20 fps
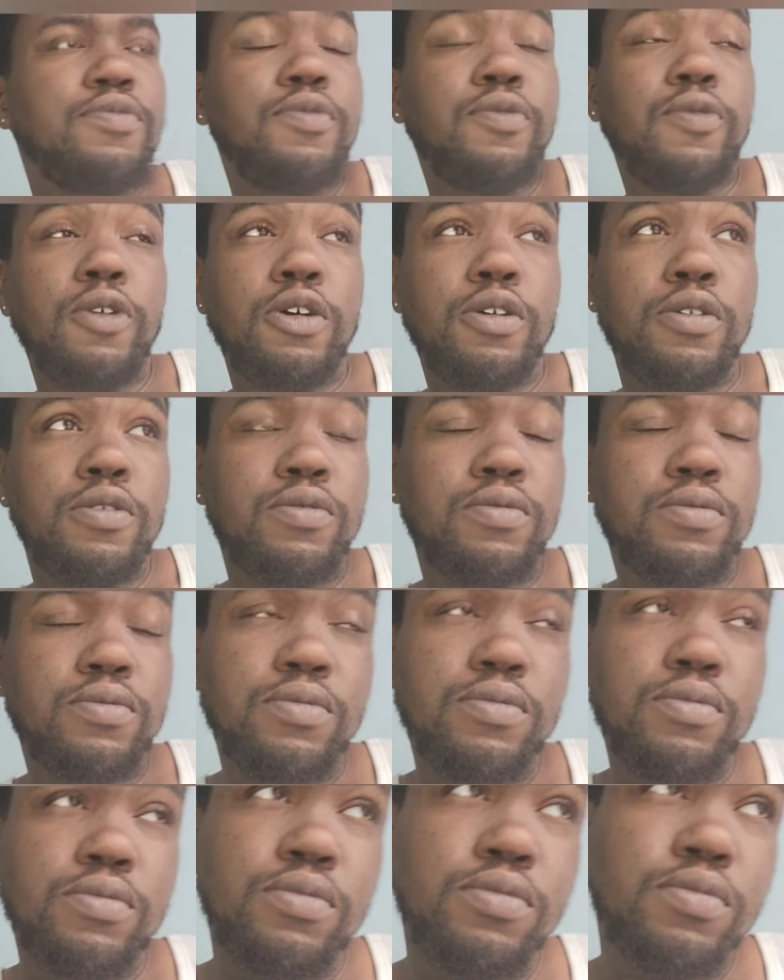Well,
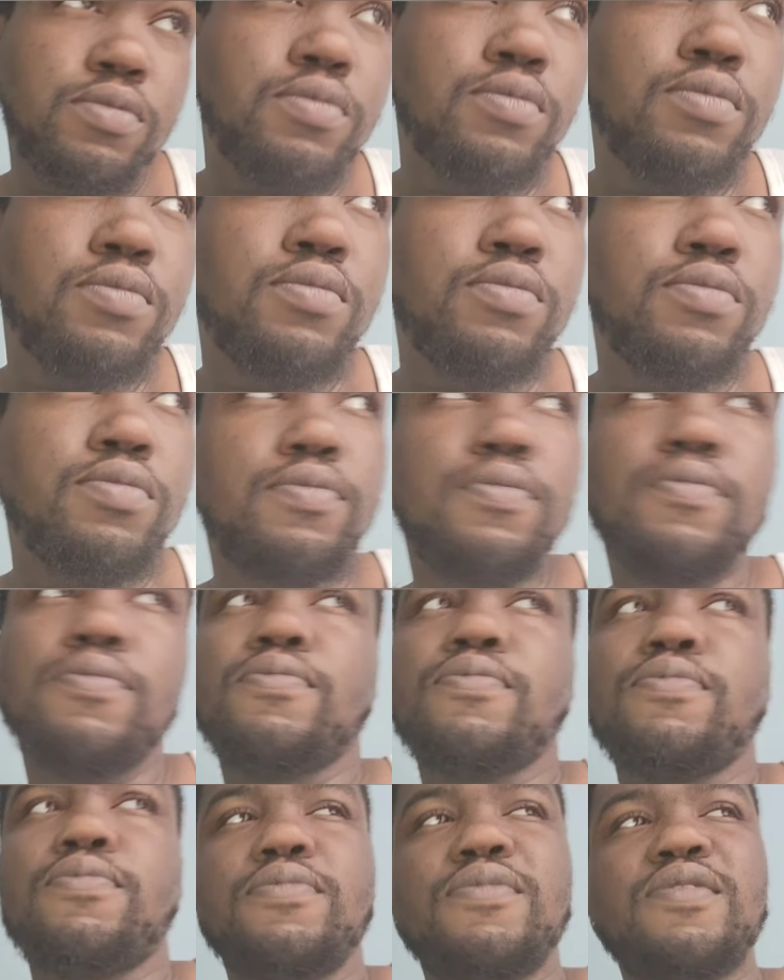
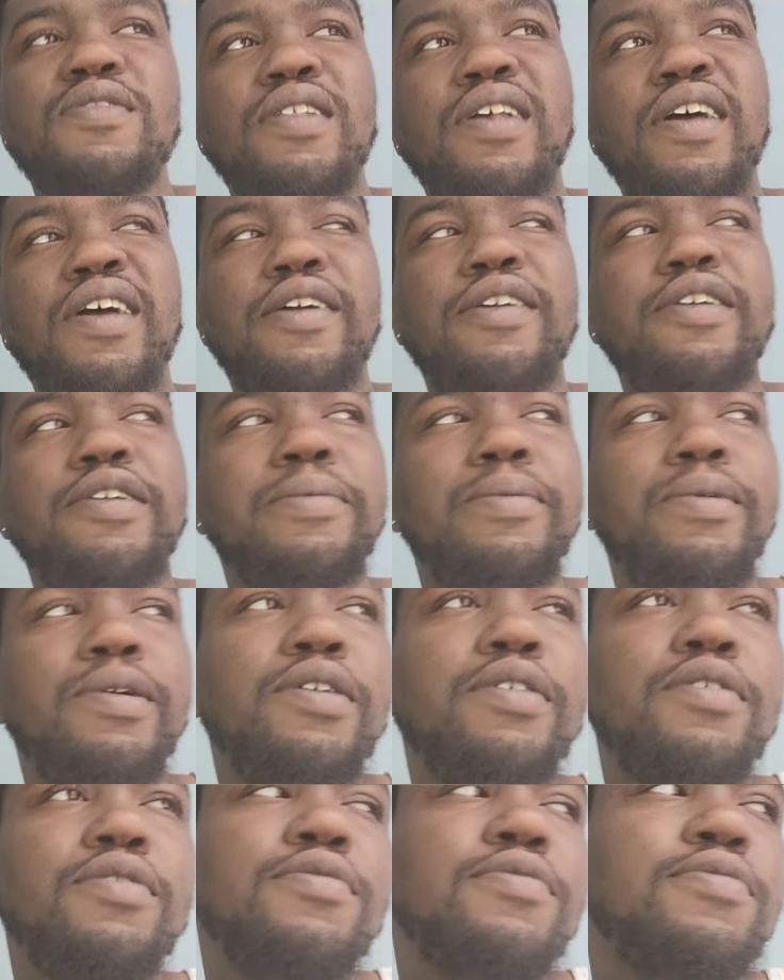not
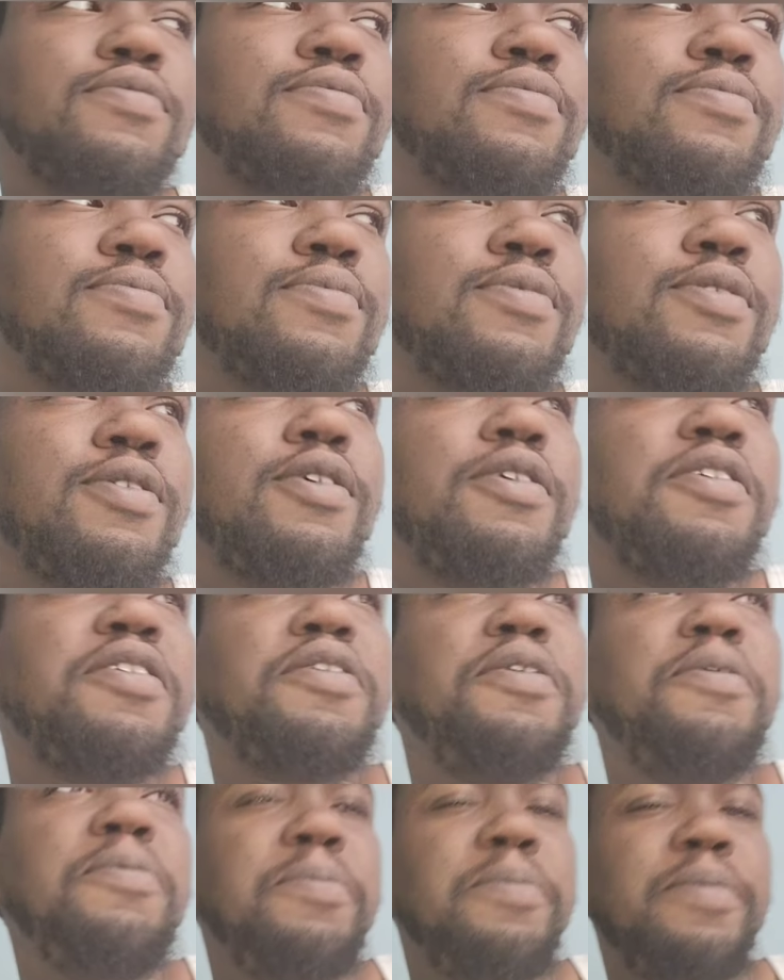everybody.
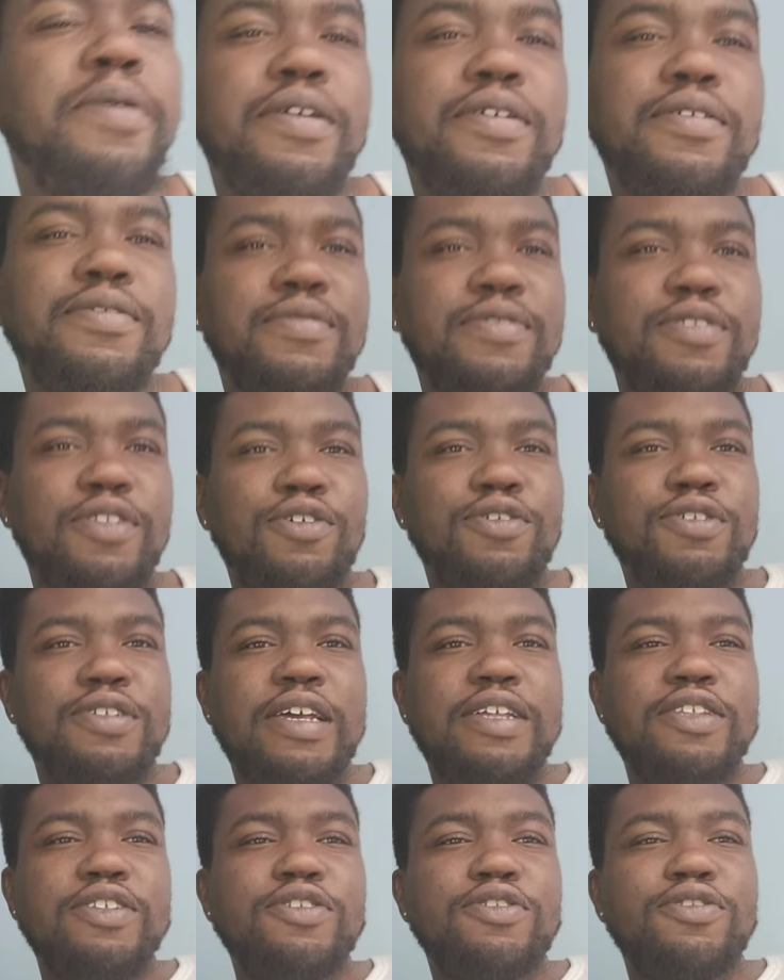But those
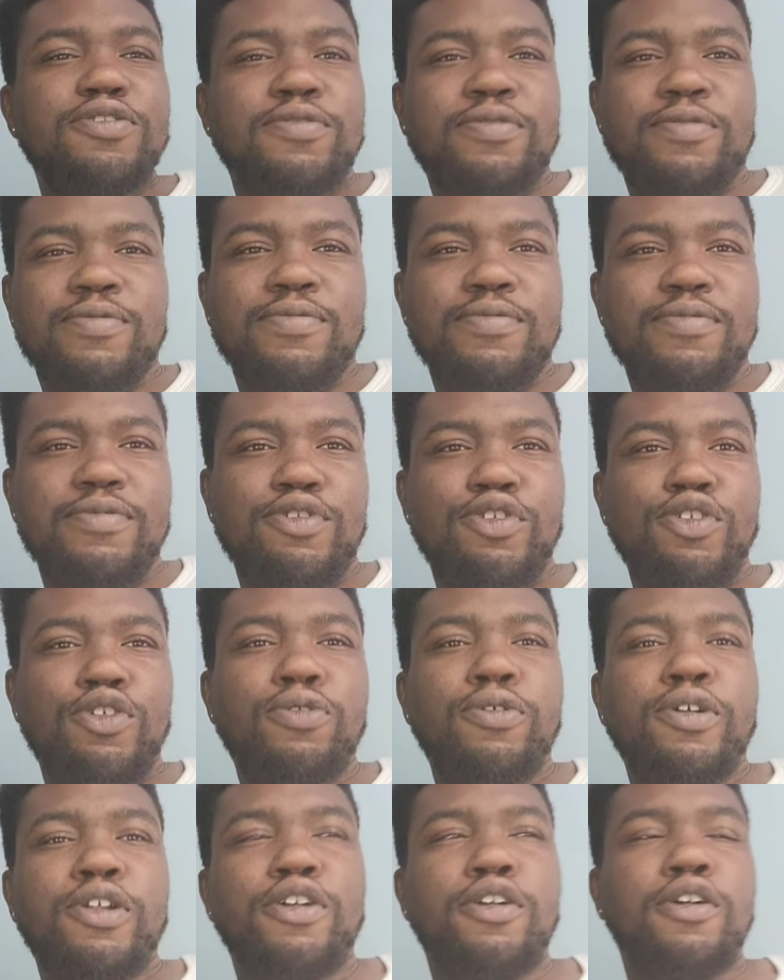that do, you know
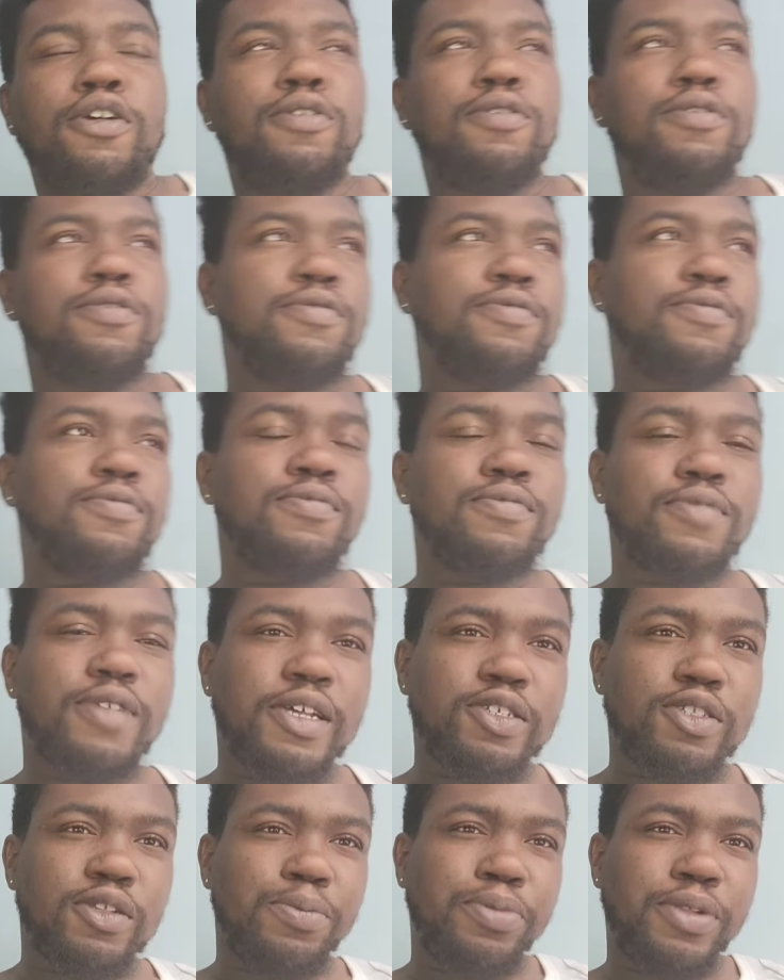where to go.
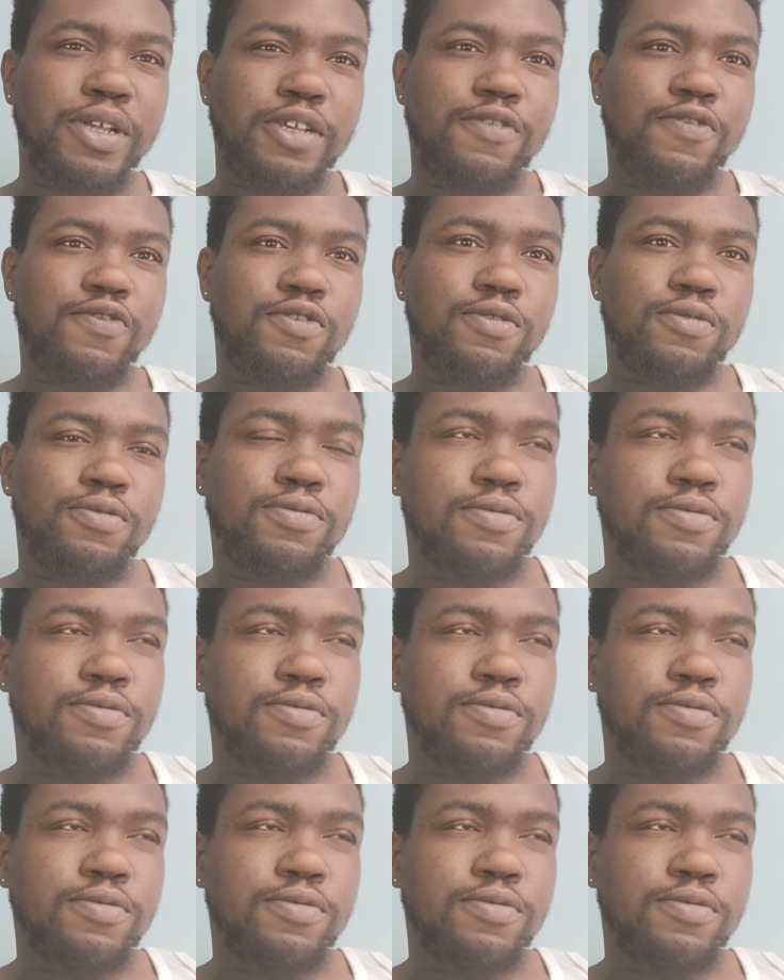That's the place for you.